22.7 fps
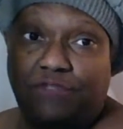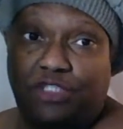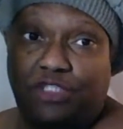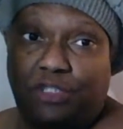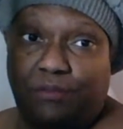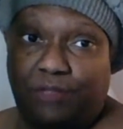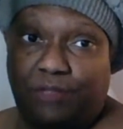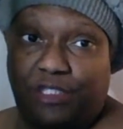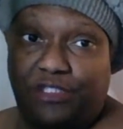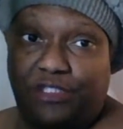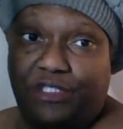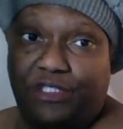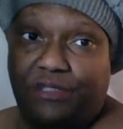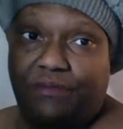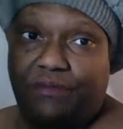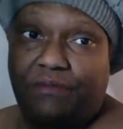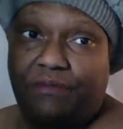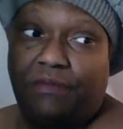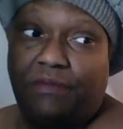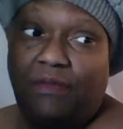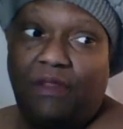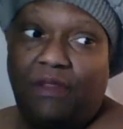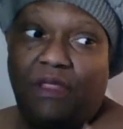
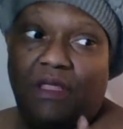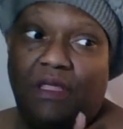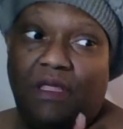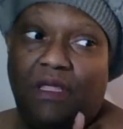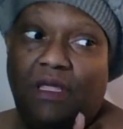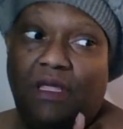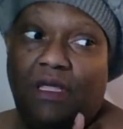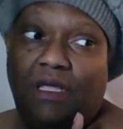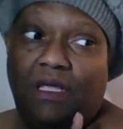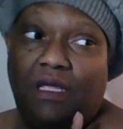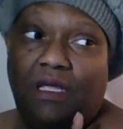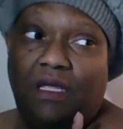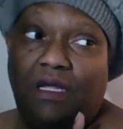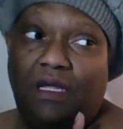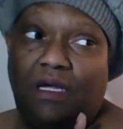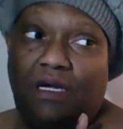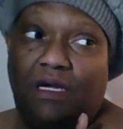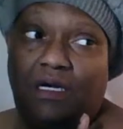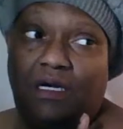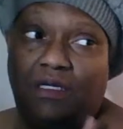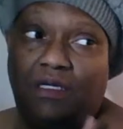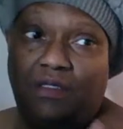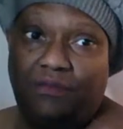commercial
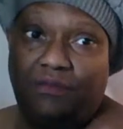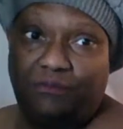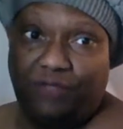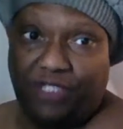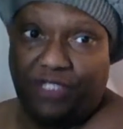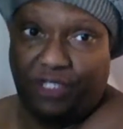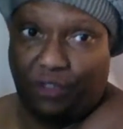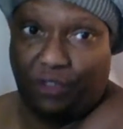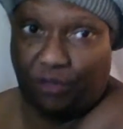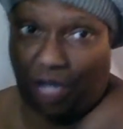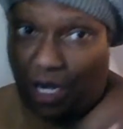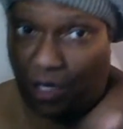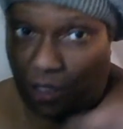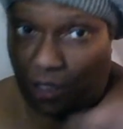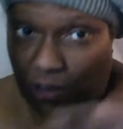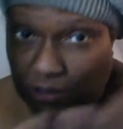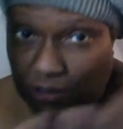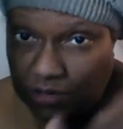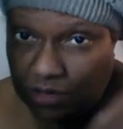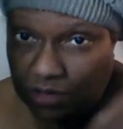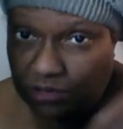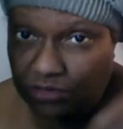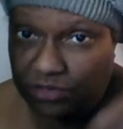with
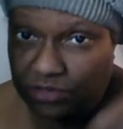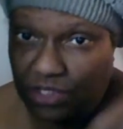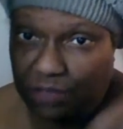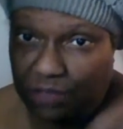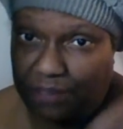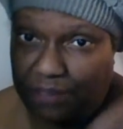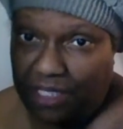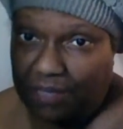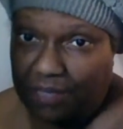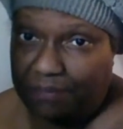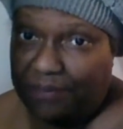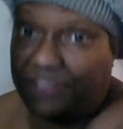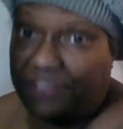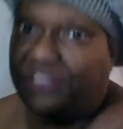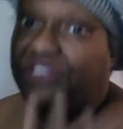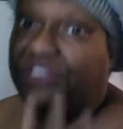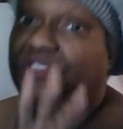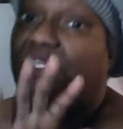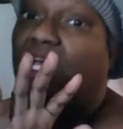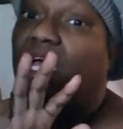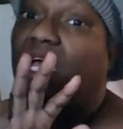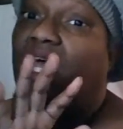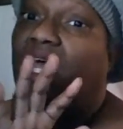all those little
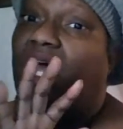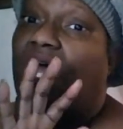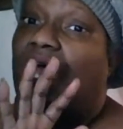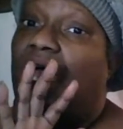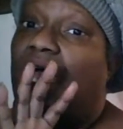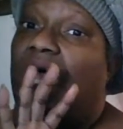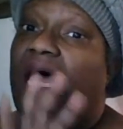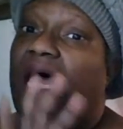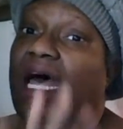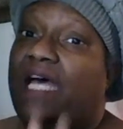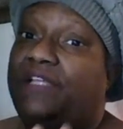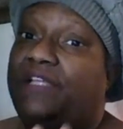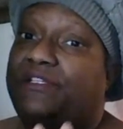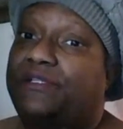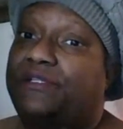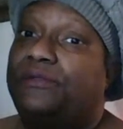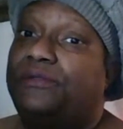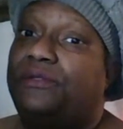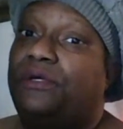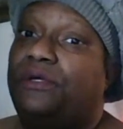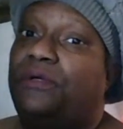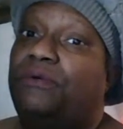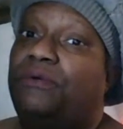puppies. I
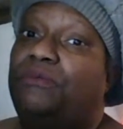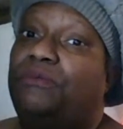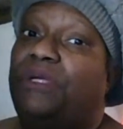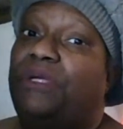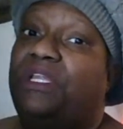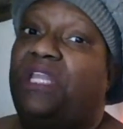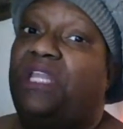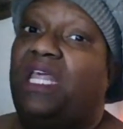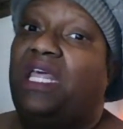do know when